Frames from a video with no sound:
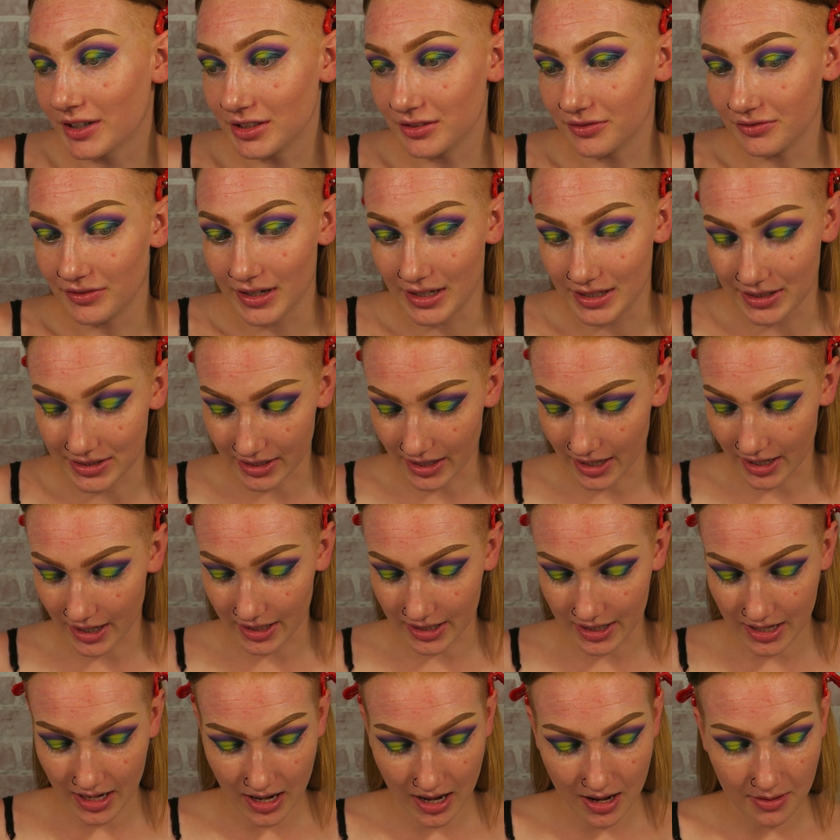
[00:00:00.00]
on to face.
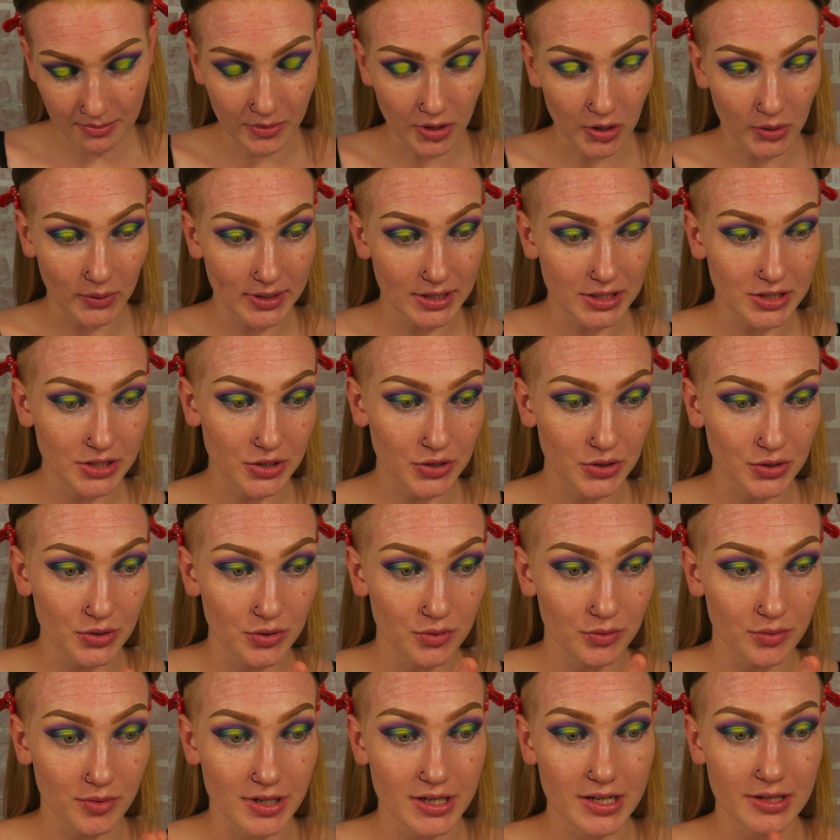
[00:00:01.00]
I am going
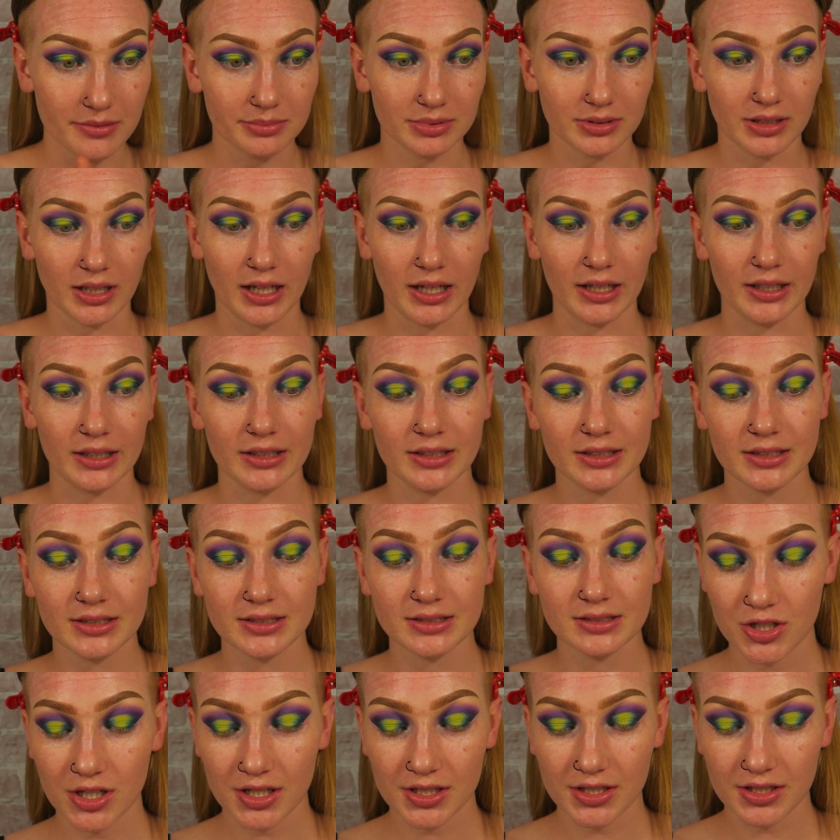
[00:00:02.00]
to reapply
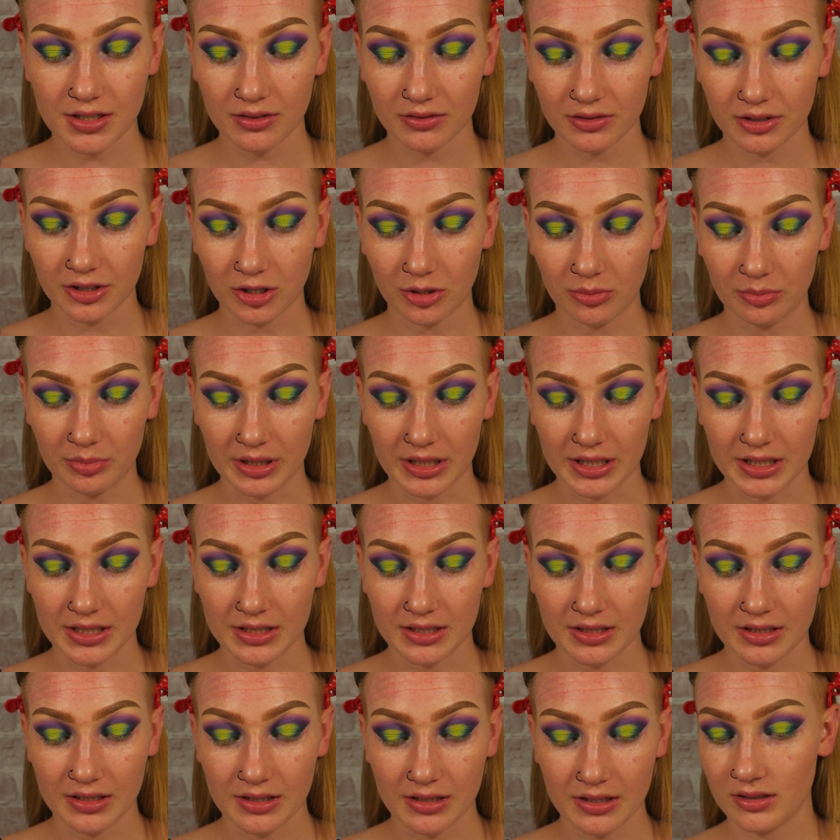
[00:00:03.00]
just a little
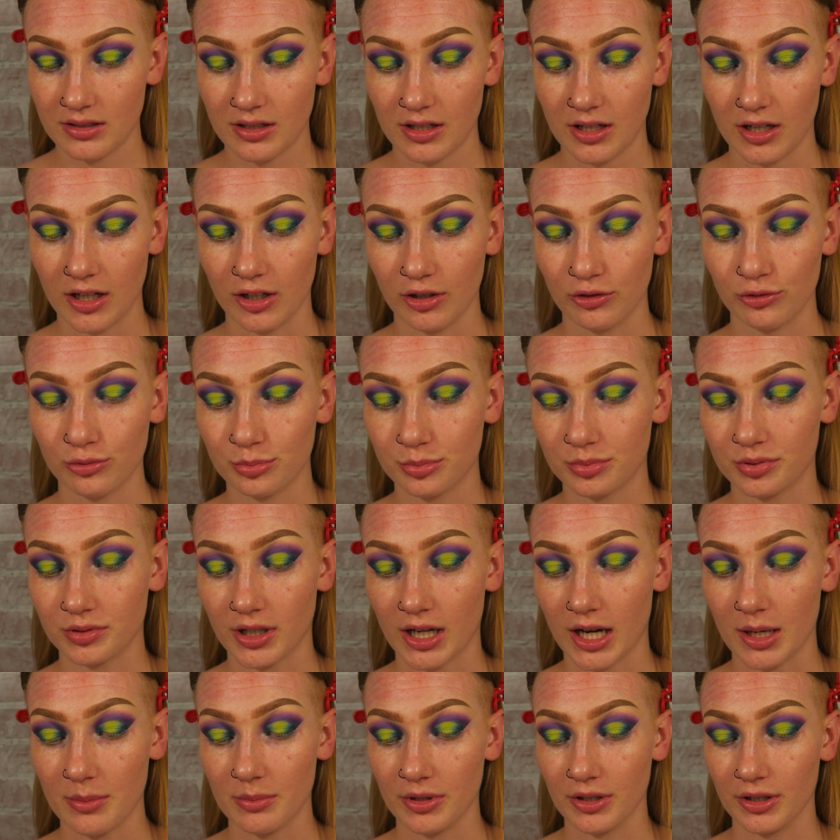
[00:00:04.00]
bit of
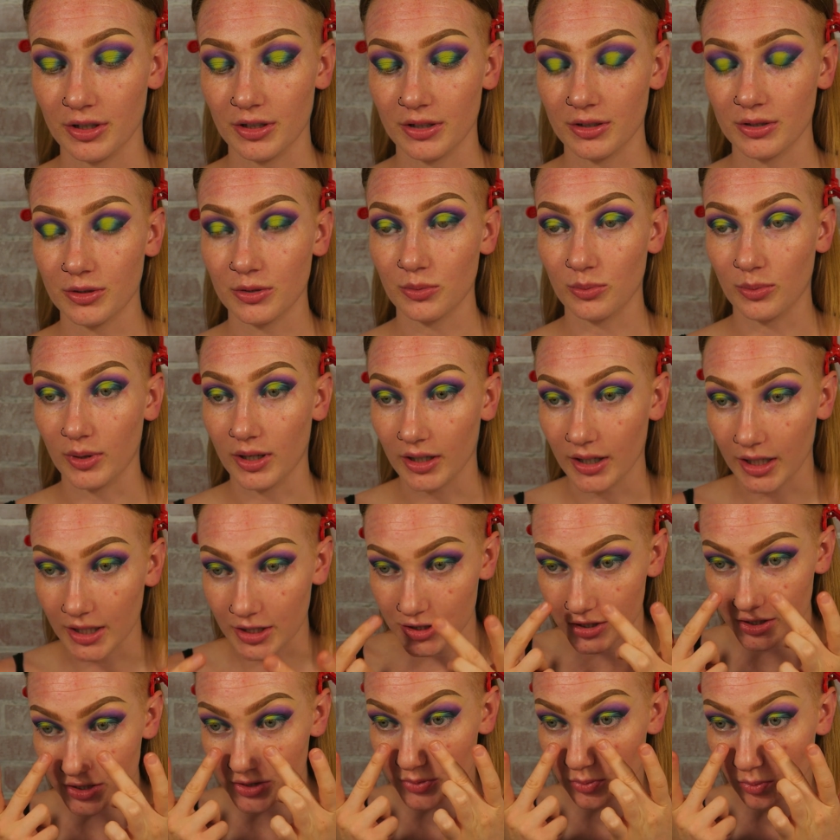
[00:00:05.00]
primer where I
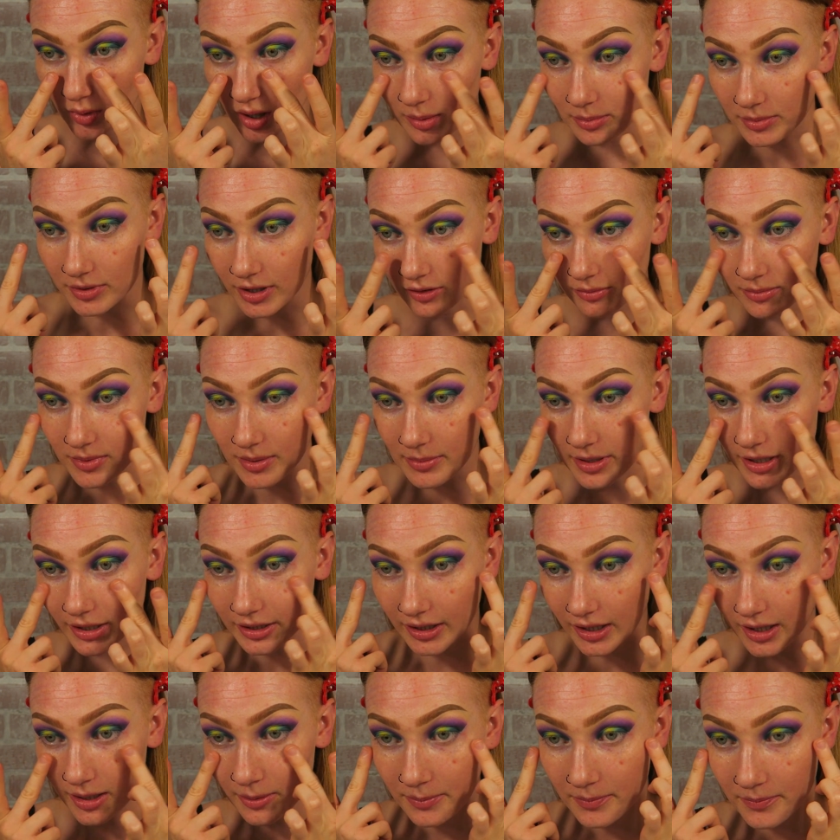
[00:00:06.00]
just wiped off my
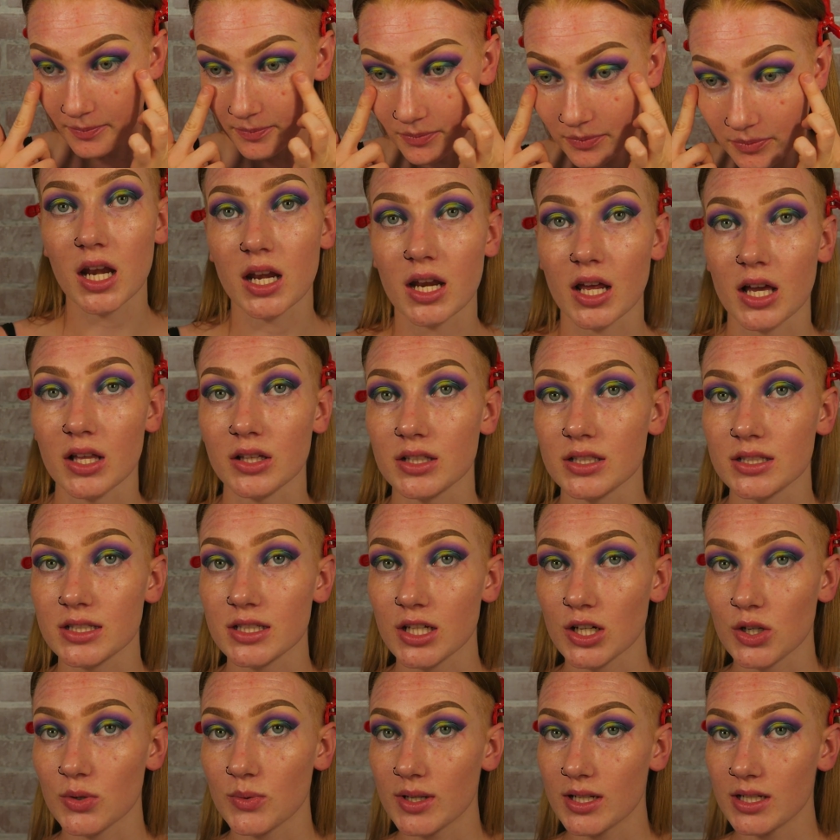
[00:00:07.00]
makeup. Now let's
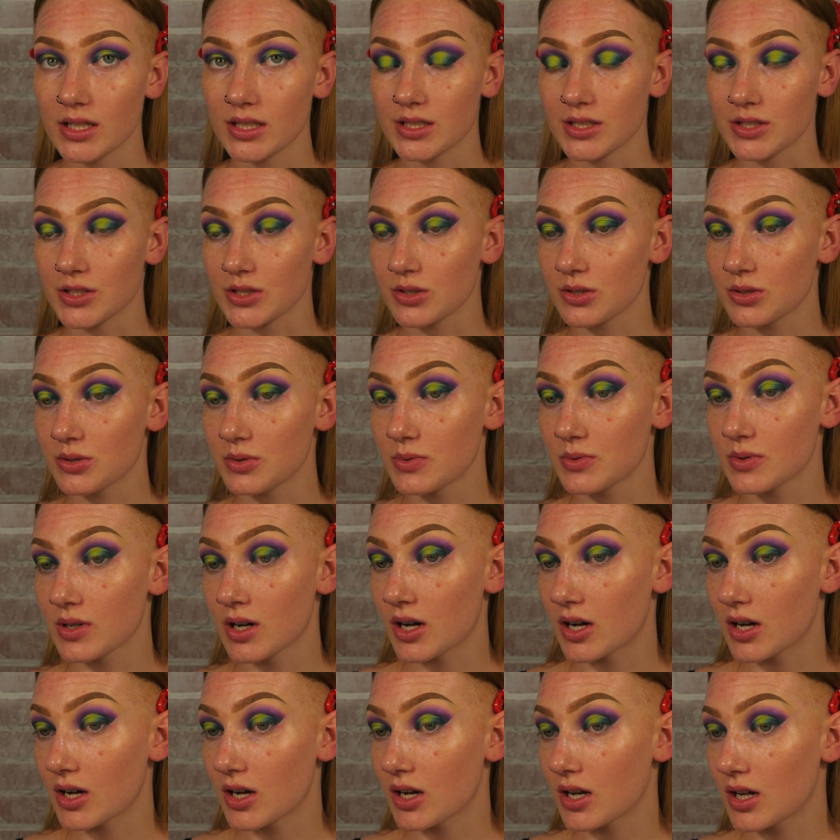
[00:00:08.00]
go in and do
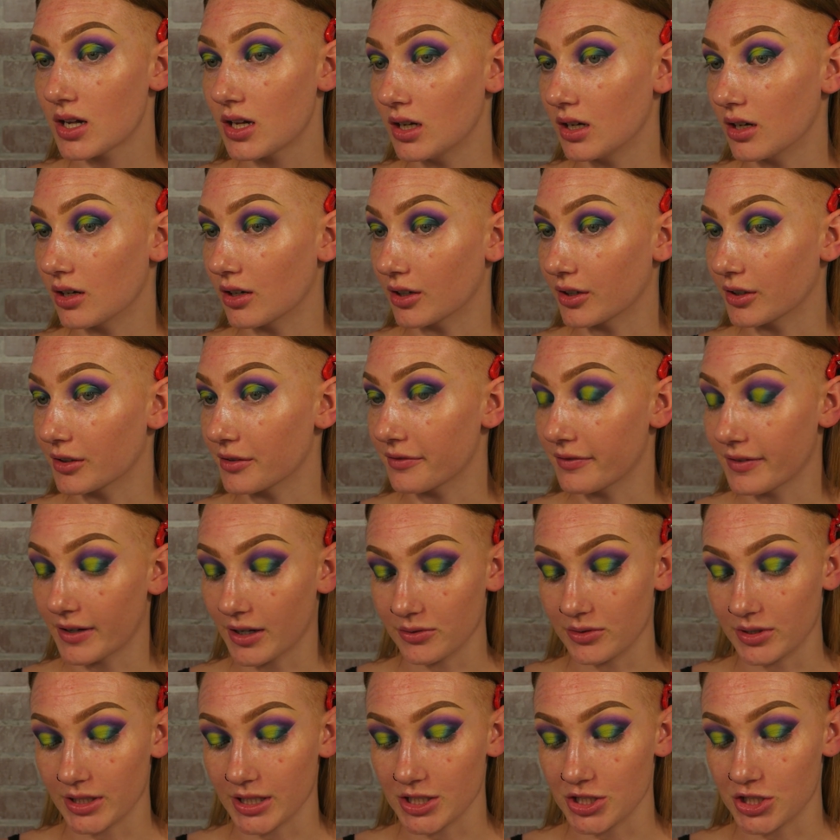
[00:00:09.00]
our
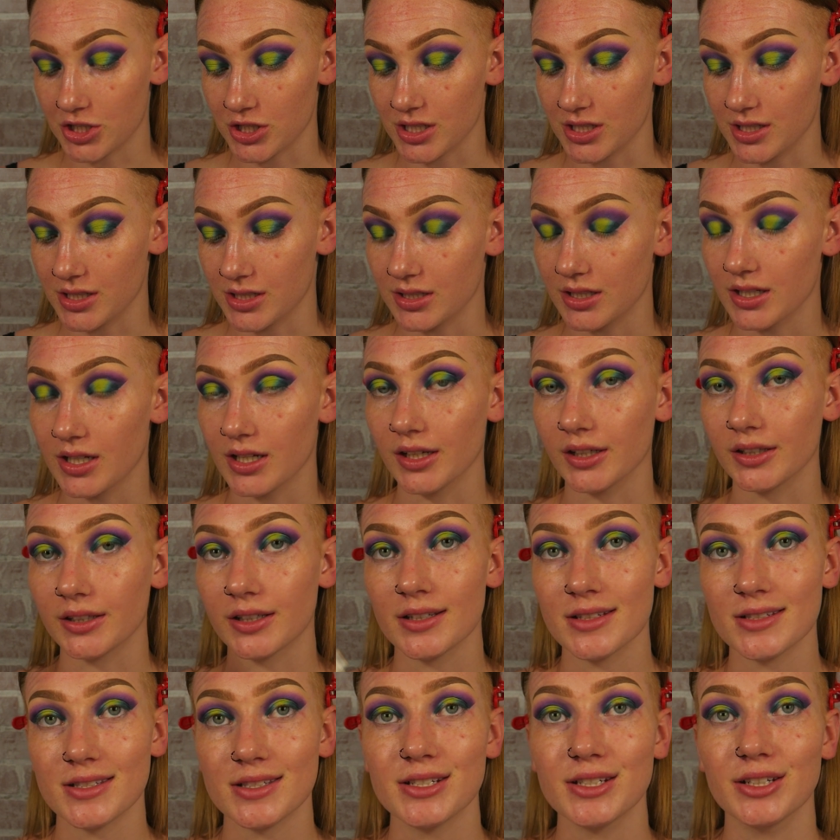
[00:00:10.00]
foundation and
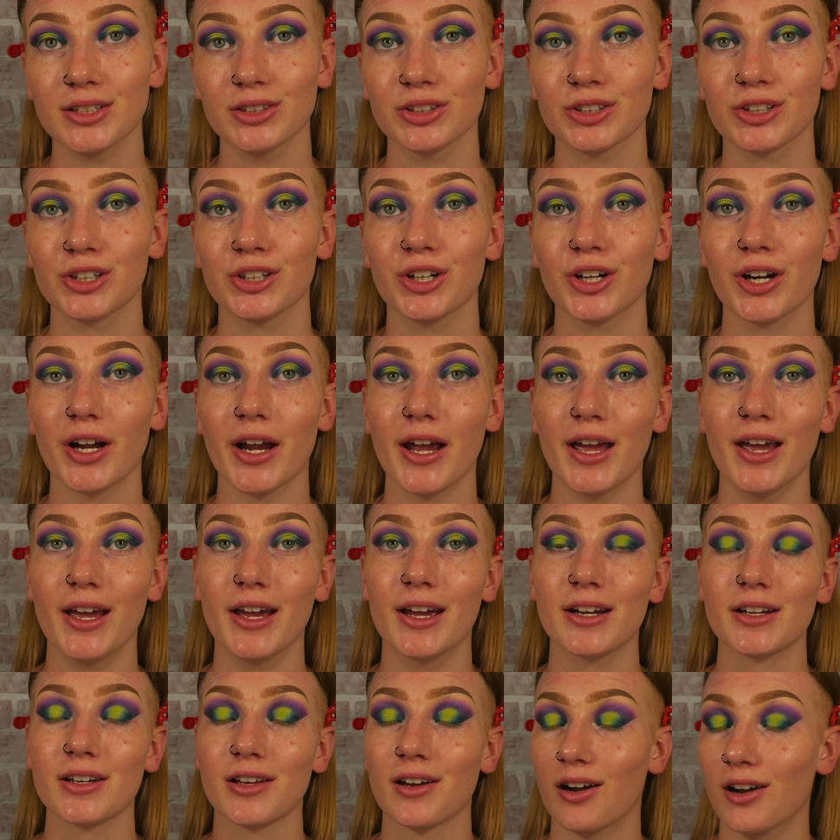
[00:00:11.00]
concealer
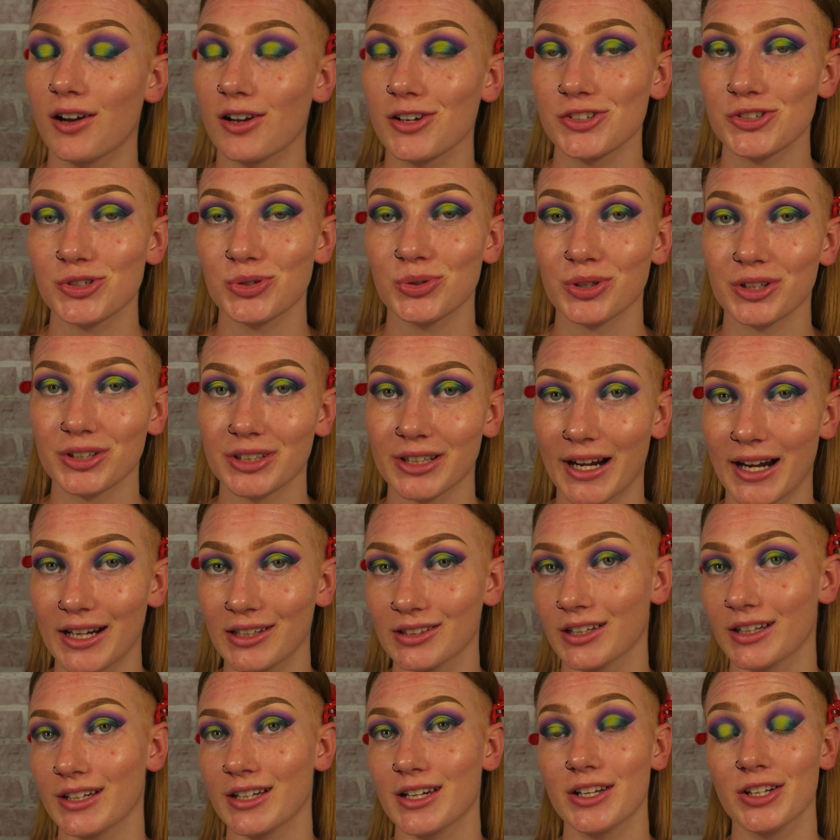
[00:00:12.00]
and contour and
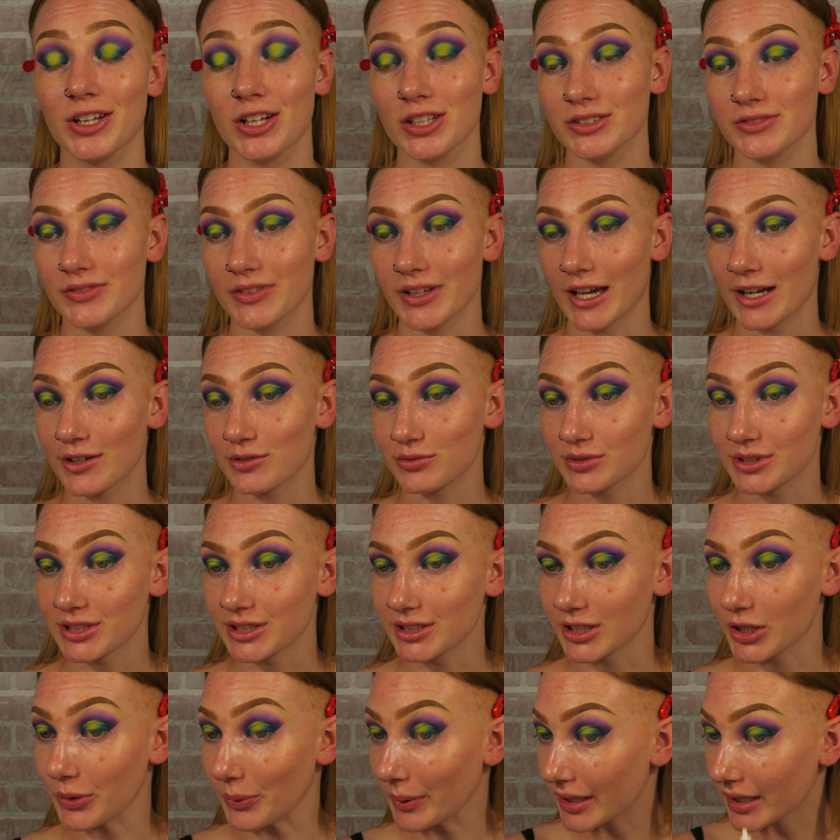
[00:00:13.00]
highlight and all of that
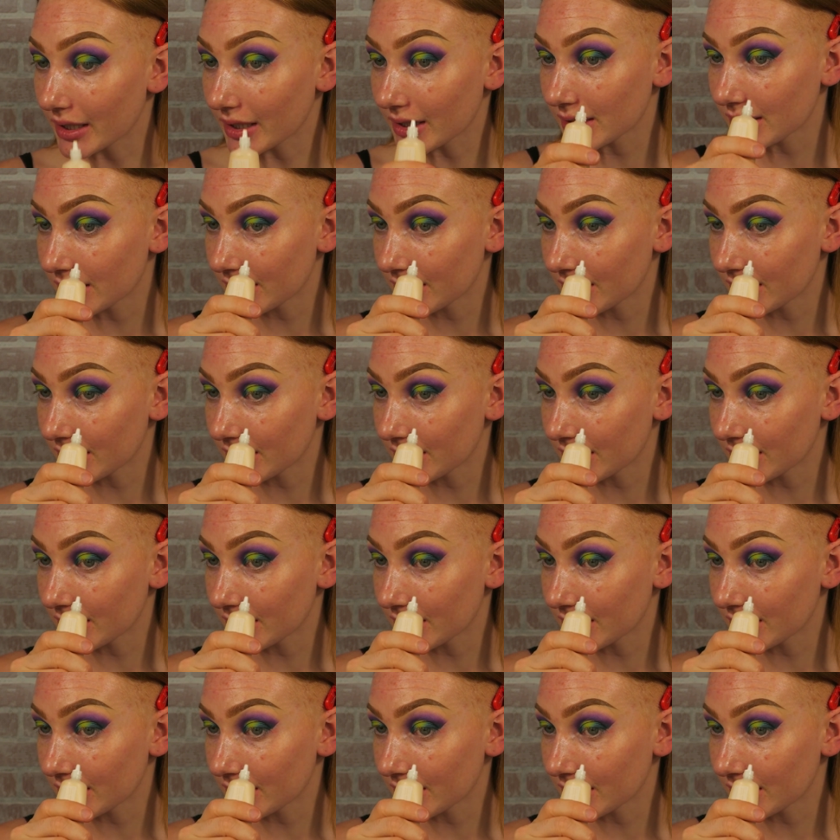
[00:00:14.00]
really quick.